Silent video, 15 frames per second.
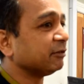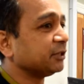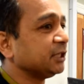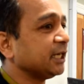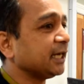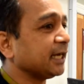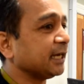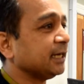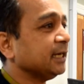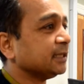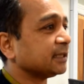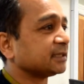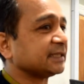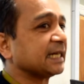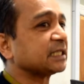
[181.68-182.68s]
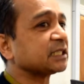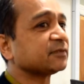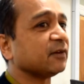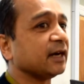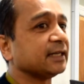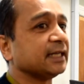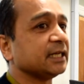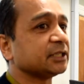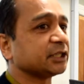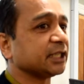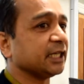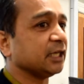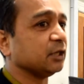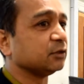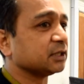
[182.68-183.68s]
on year, to satisfy their
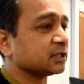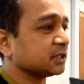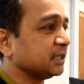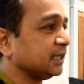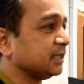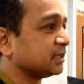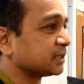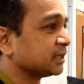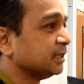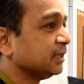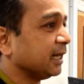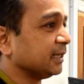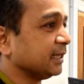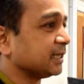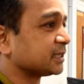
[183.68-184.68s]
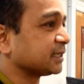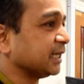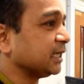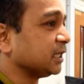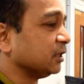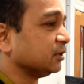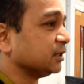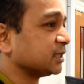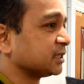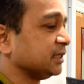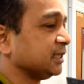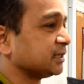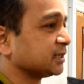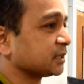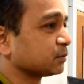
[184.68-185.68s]
shareholders' needs and their stakeholders'
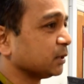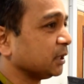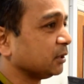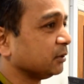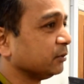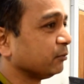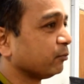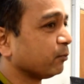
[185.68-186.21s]
needs as well.